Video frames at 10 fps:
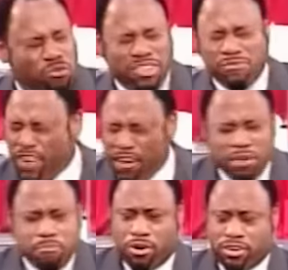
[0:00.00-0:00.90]
don't, very
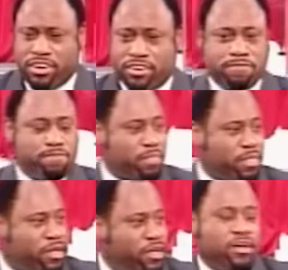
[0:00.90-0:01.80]
important here.
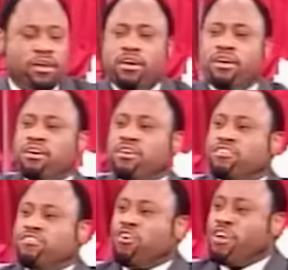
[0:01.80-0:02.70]

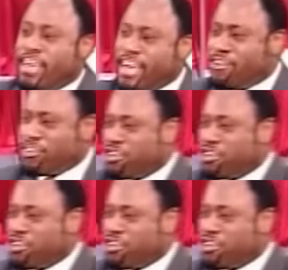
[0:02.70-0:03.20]
So here